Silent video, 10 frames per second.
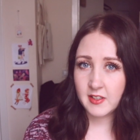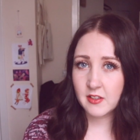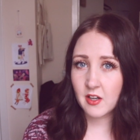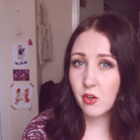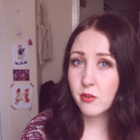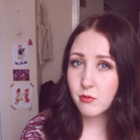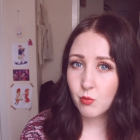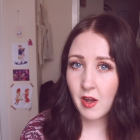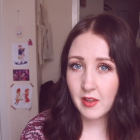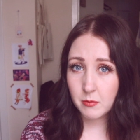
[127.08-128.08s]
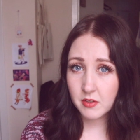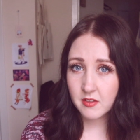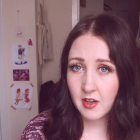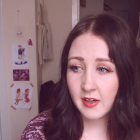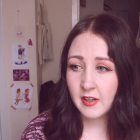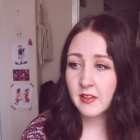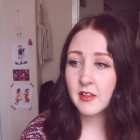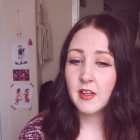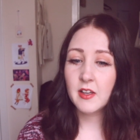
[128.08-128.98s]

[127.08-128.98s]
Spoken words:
details while I'm designing.